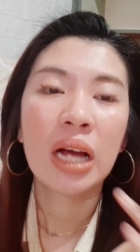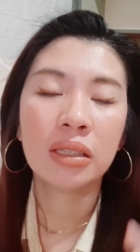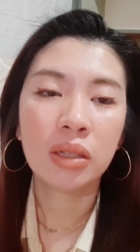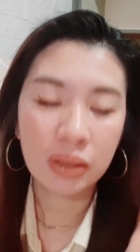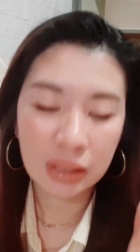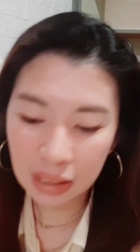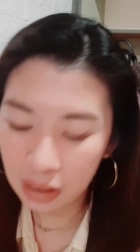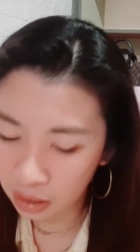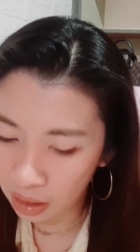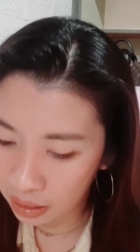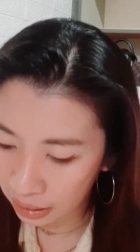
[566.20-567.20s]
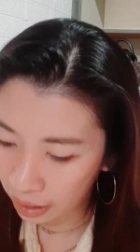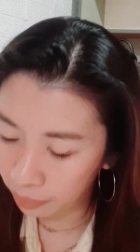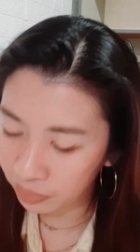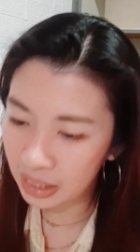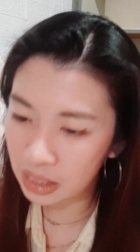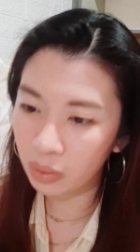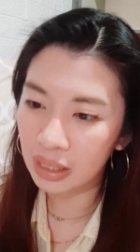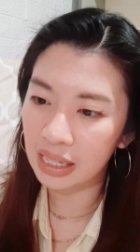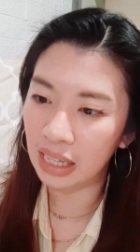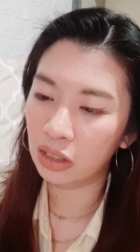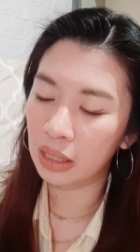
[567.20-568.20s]
so the um this one
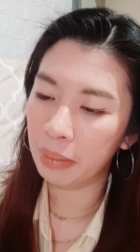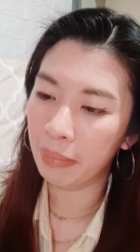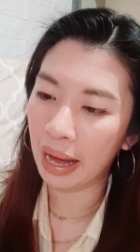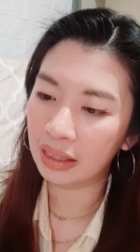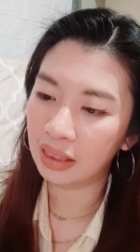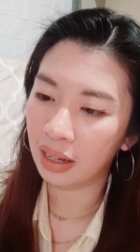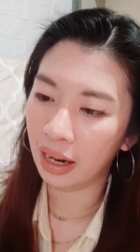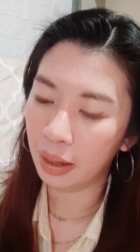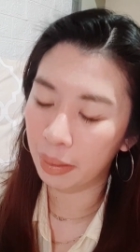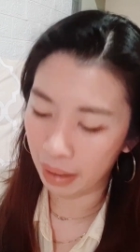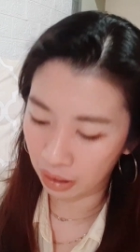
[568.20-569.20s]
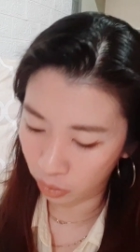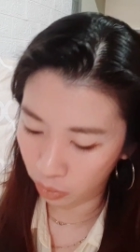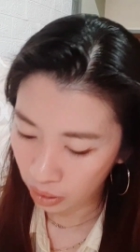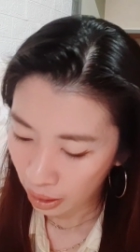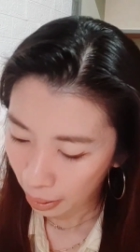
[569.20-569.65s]
is actually matte the caramello